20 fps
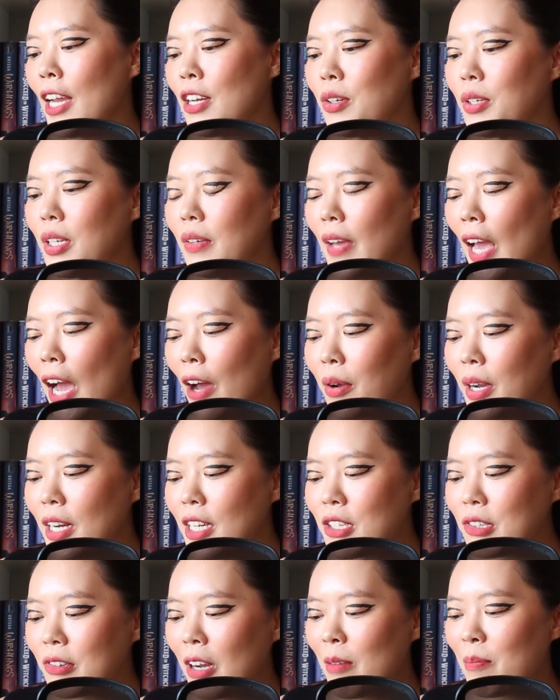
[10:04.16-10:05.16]
don't even, how do I
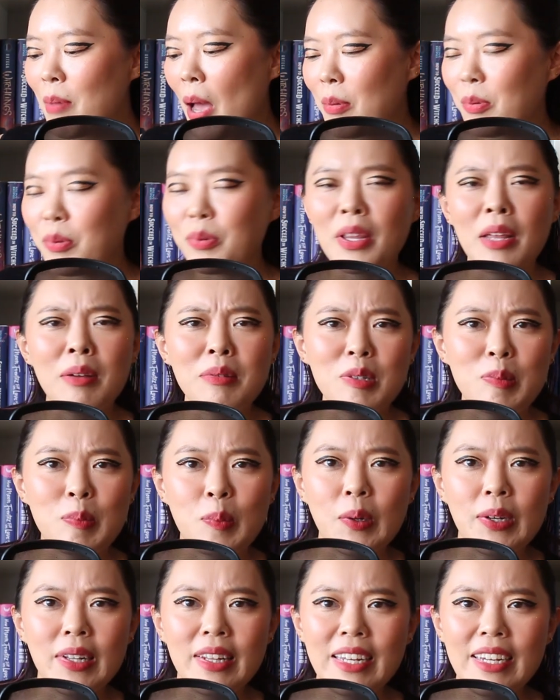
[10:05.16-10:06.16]
describe Babel without
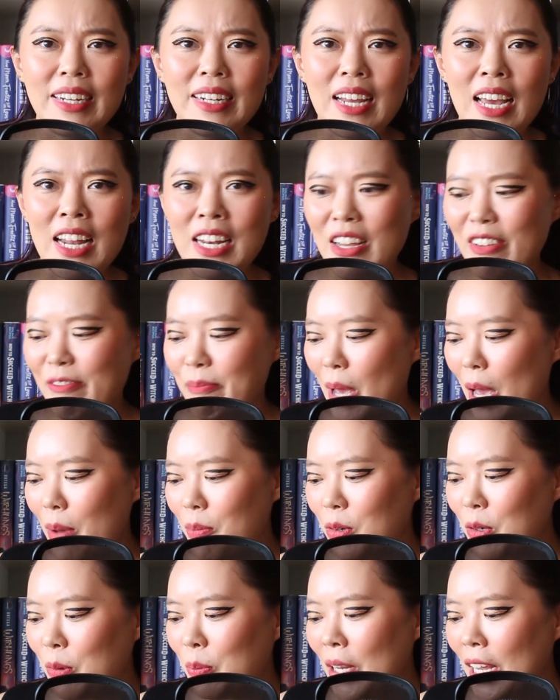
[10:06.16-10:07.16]
spoiling any of
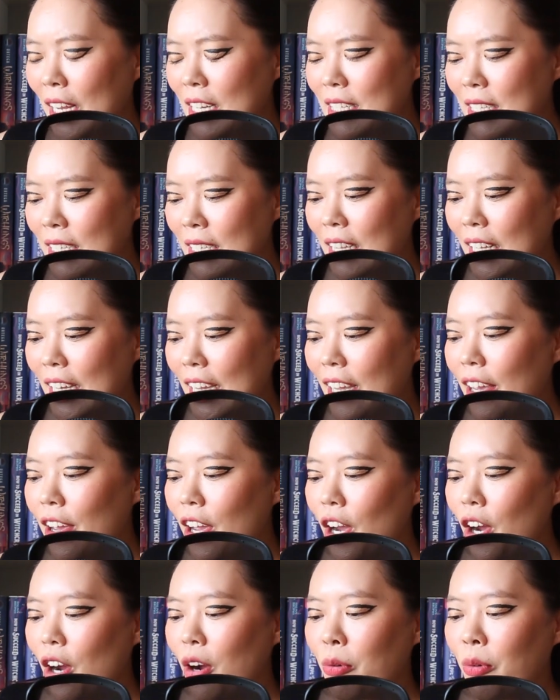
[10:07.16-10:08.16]
Babel? But basically,
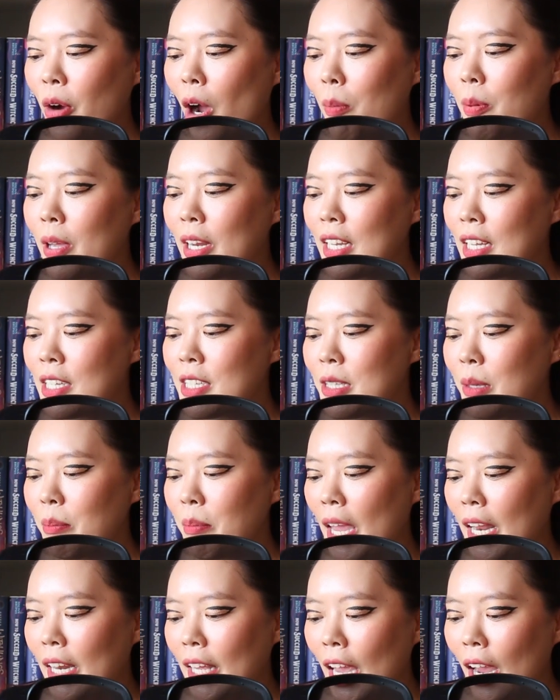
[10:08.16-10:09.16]
Robin is the
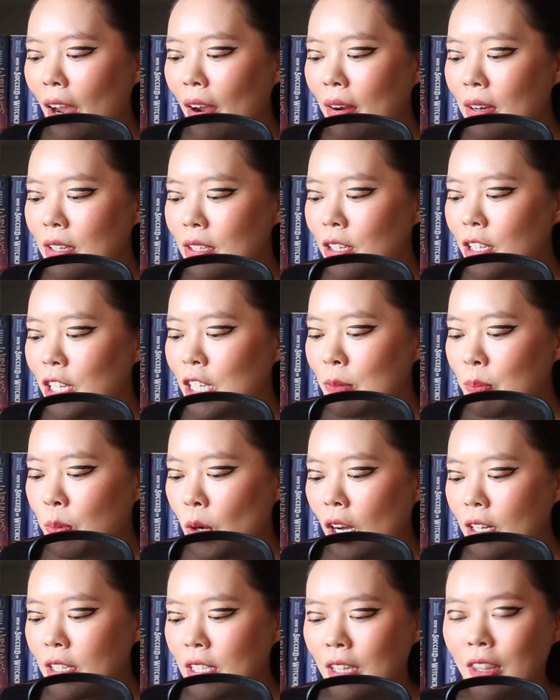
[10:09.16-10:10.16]
main character. He's
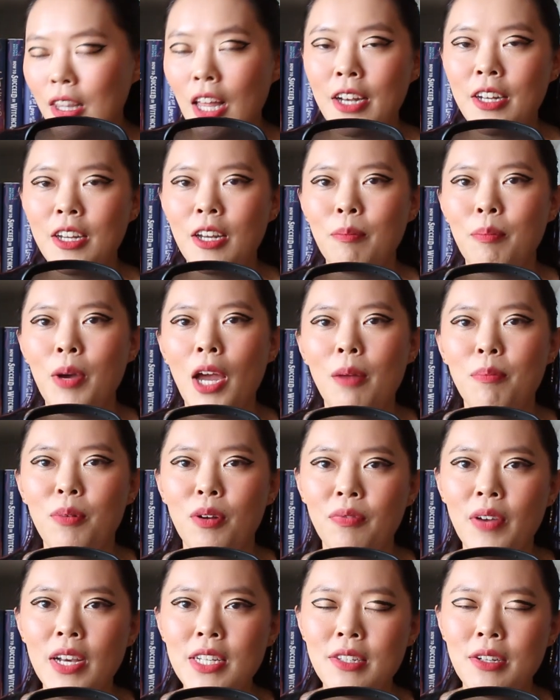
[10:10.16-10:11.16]
brought to London by a
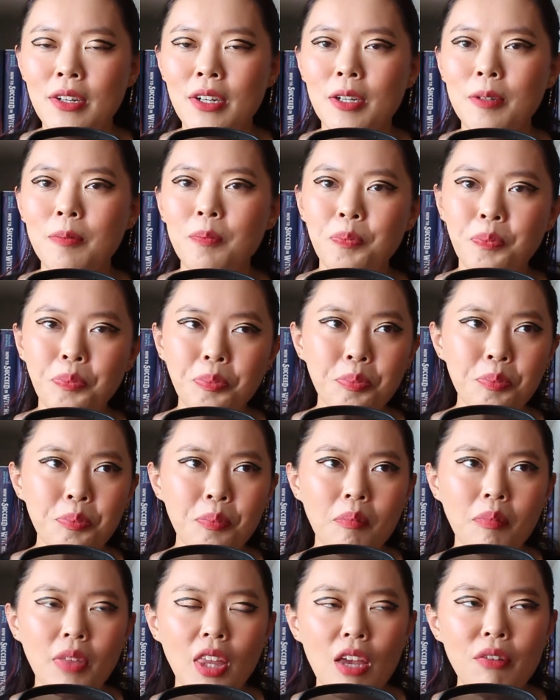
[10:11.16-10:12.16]
professor
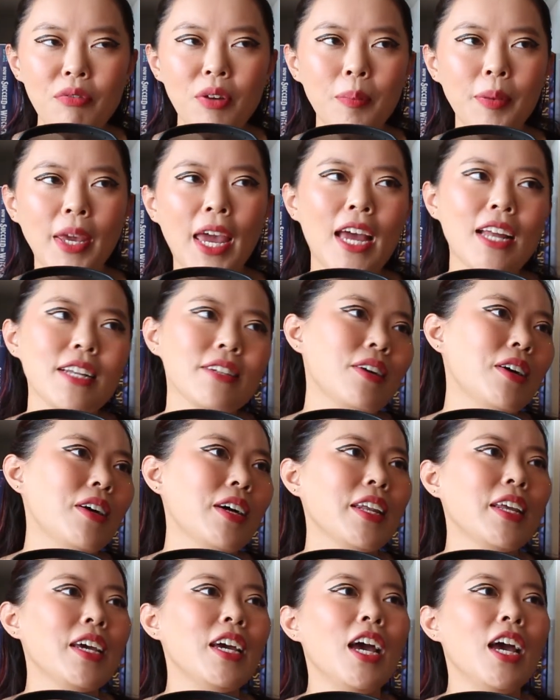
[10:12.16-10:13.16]
from Canton